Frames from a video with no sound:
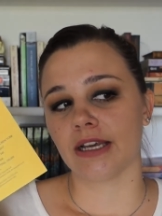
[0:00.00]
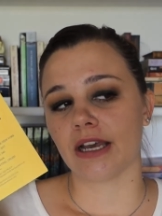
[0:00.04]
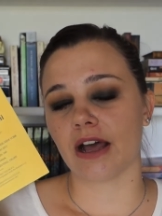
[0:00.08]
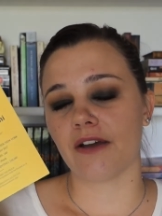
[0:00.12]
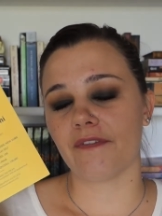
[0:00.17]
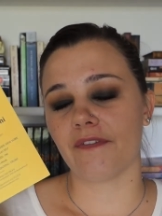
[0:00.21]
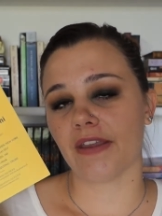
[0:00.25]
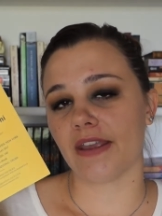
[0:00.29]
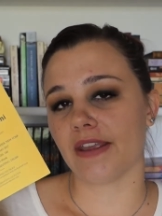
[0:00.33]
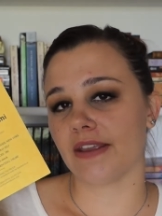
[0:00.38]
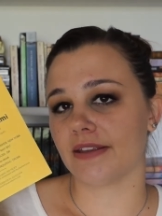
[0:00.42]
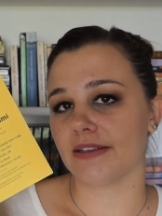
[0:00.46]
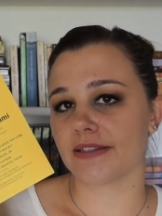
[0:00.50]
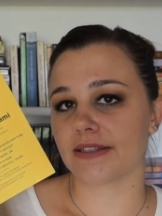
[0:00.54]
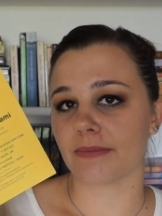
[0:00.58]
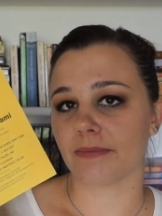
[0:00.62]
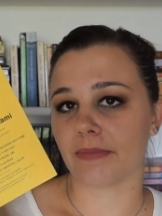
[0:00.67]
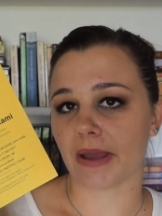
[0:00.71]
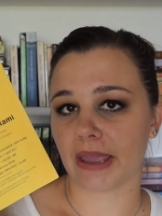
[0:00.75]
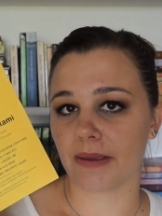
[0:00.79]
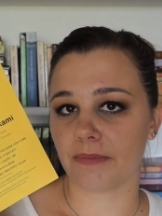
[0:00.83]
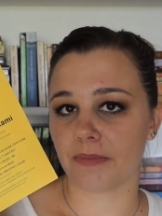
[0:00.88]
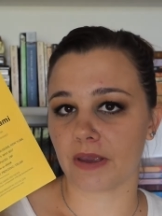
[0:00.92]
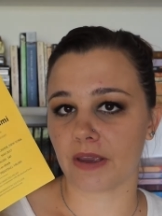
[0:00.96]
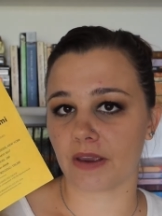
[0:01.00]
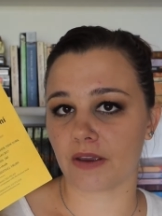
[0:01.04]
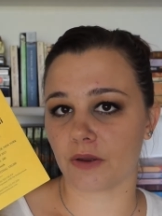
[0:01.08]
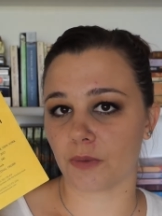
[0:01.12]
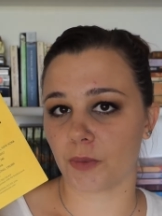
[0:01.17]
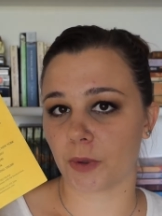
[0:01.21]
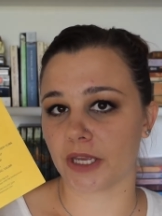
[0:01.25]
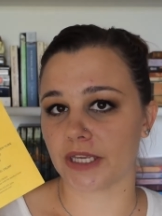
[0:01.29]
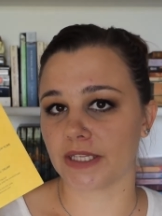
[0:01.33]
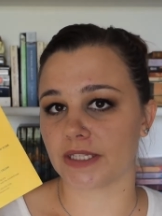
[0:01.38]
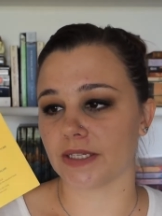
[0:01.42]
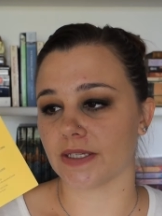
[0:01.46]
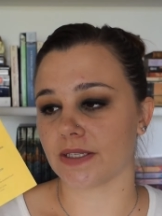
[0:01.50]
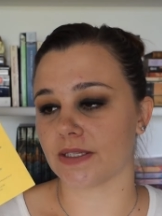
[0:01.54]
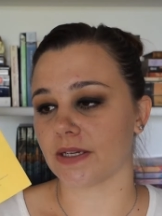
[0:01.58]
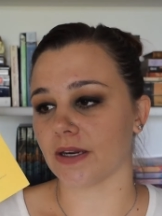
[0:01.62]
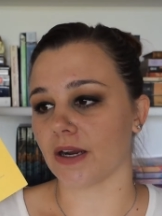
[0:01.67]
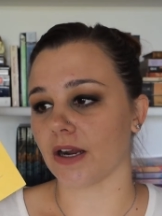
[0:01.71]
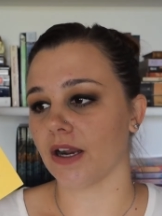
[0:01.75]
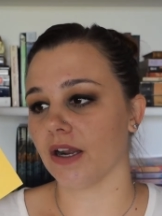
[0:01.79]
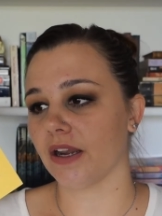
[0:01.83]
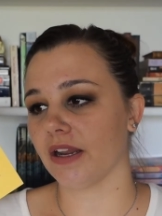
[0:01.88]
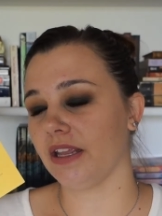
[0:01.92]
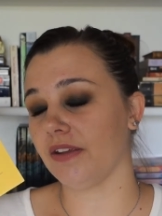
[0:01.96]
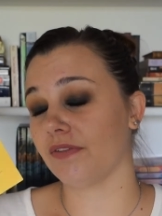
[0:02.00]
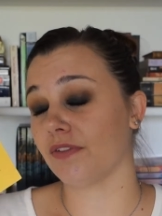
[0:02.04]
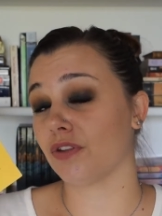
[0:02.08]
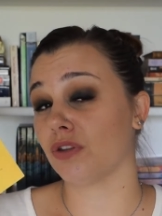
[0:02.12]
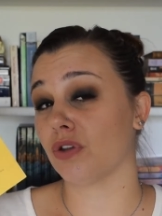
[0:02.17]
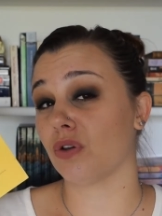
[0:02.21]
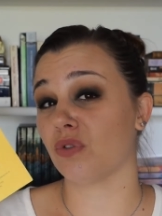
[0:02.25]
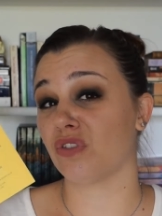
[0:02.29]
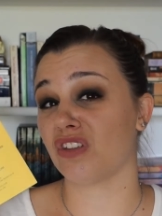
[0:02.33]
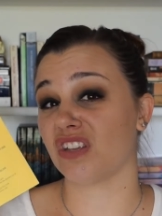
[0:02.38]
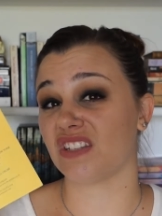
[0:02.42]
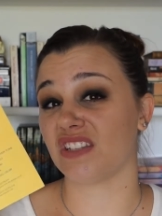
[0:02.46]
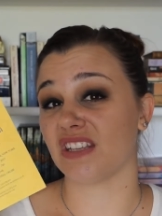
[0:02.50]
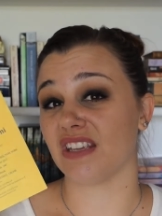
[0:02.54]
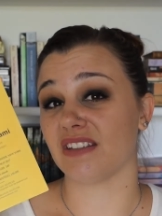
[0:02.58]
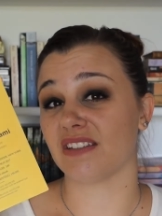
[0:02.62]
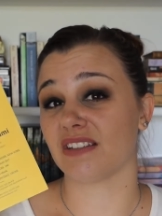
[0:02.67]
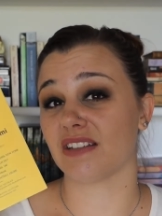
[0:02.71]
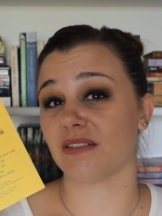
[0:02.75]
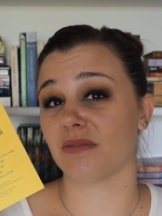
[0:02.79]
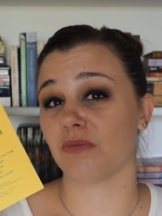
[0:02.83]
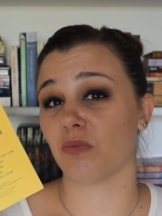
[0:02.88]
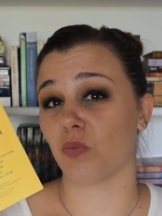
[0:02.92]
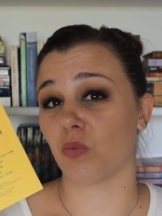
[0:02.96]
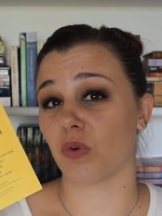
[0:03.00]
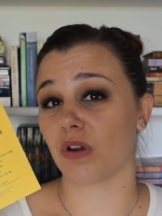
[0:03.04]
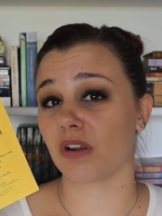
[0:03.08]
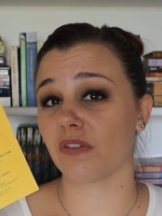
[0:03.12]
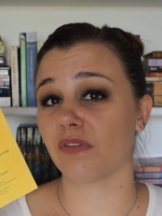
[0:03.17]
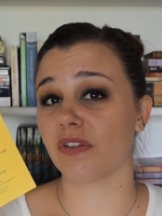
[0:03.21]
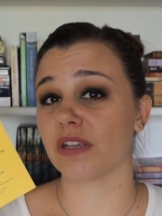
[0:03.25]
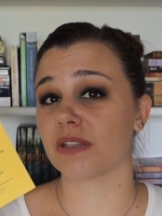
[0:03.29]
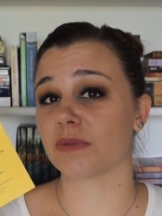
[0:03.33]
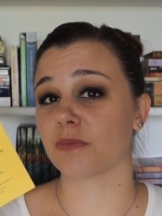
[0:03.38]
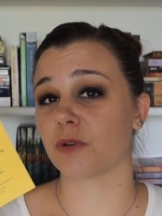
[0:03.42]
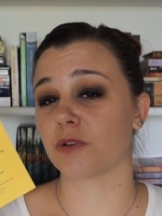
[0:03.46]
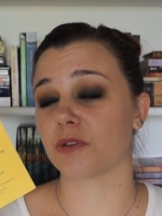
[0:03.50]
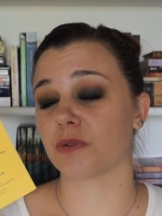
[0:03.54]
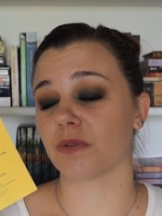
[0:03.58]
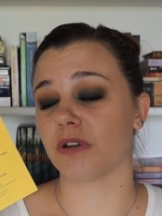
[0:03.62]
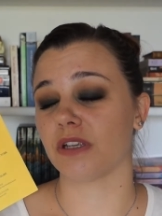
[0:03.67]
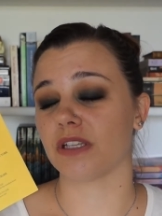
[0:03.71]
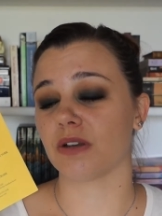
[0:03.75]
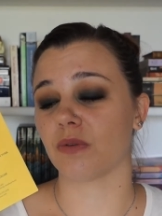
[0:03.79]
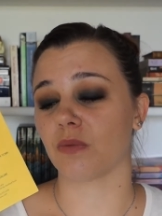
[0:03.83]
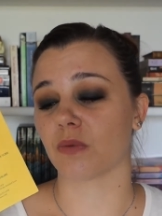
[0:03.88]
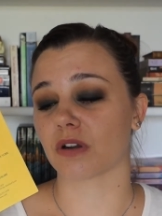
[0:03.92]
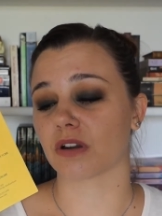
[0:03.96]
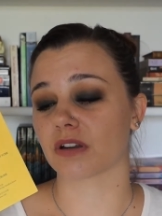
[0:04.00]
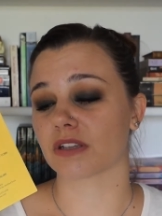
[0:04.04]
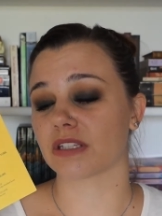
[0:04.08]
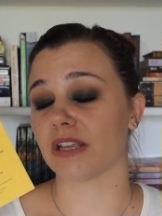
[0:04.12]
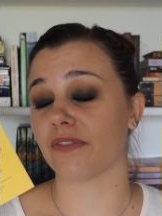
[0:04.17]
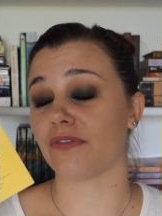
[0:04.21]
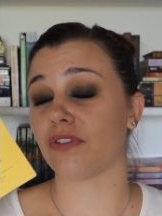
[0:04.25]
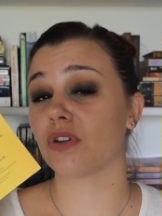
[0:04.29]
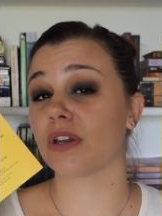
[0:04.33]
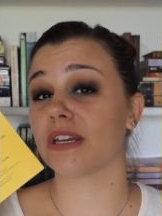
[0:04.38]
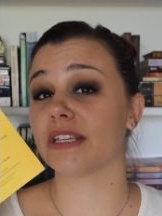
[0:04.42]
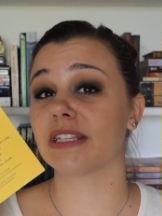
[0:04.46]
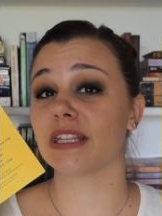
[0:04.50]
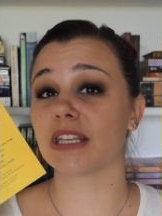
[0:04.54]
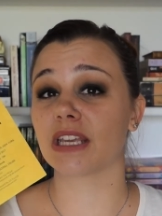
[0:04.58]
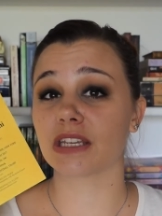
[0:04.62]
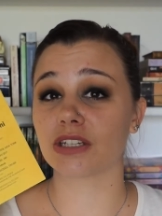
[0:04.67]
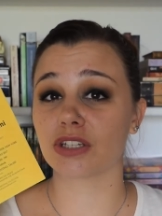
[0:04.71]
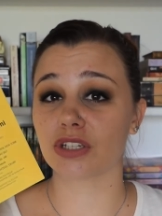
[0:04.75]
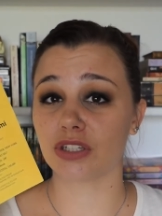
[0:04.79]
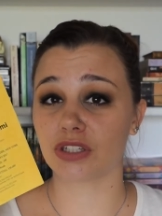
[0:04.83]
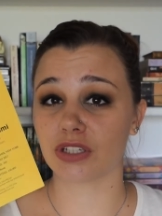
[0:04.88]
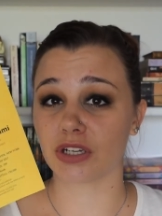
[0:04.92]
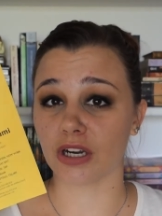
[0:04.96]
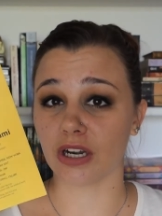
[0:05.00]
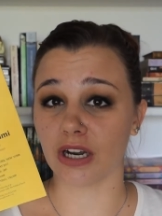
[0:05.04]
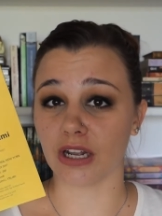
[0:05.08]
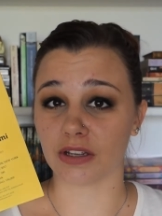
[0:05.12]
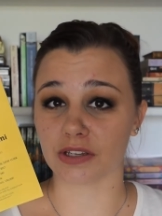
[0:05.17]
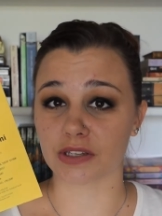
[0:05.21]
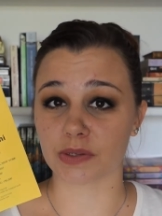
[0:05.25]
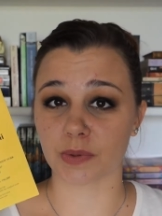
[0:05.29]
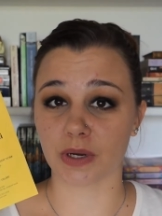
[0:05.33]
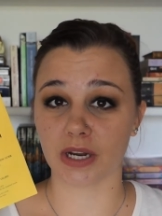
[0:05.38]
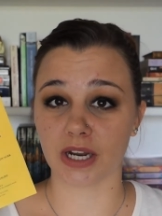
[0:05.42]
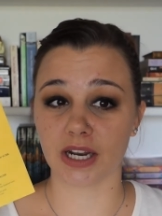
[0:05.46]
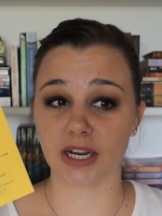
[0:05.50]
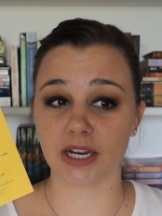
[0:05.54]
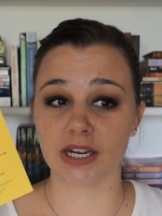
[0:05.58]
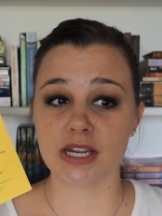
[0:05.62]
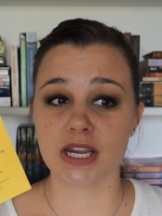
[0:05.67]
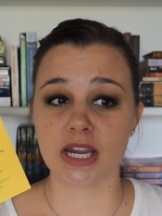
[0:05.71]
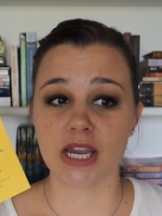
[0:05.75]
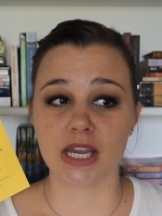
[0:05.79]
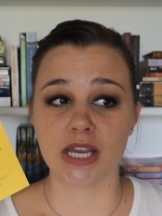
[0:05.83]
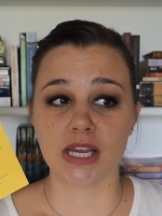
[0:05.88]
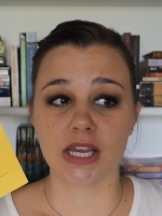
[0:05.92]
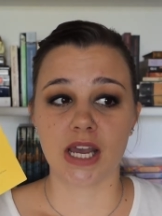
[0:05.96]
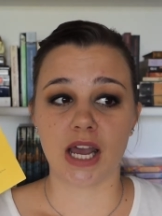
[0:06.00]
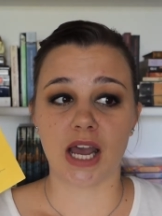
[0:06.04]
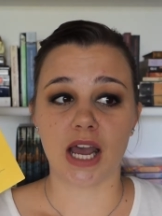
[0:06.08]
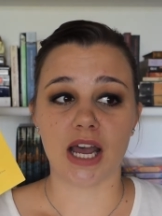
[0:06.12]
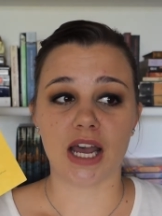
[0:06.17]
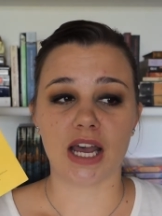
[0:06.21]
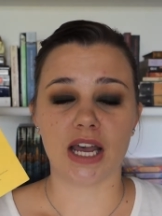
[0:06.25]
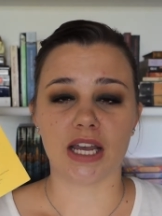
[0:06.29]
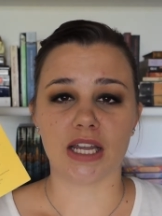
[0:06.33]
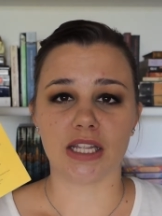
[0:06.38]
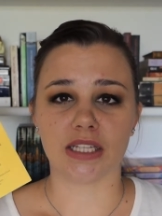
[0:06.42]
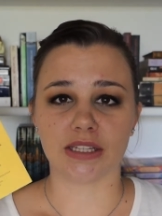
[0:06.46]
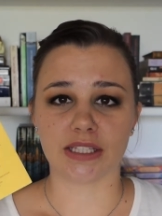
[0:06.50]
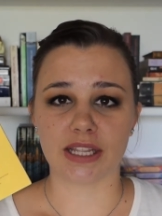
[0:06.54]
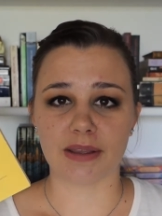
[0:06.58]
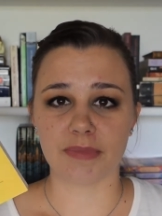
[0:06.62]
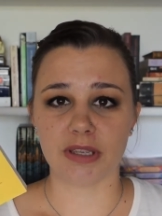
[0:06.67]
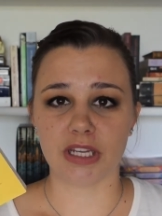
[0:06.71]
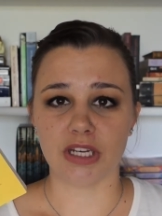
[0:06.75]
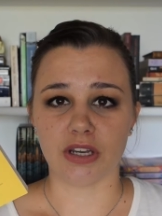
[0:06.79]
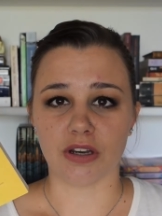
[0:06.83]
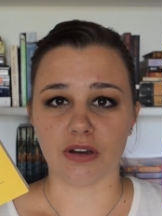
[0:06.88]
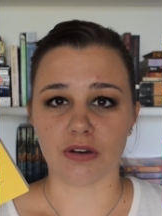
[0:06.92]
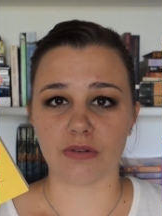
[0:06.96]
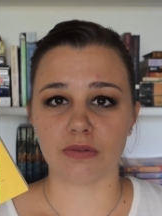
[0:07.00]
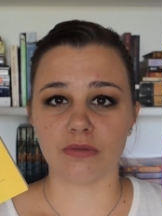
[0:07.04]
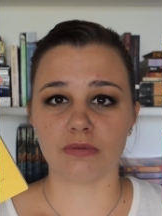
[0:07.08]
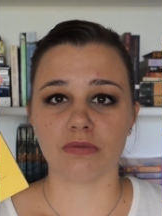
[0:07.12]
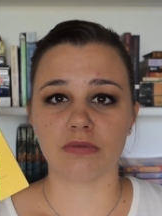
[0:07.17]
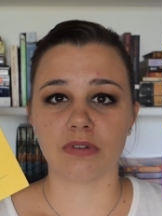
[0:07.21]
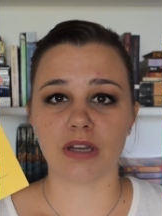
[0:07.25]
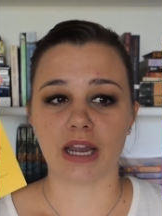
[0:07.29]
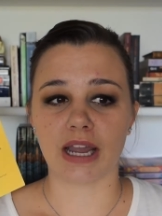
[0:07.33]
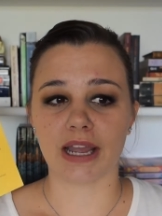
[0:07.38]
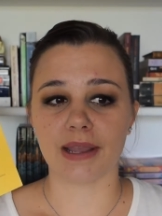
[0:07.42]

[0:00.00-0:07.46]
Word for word: of his might be a good place to start, even though this is one of his most recent works. If you guys think I should start elsewhere, uh, let me know.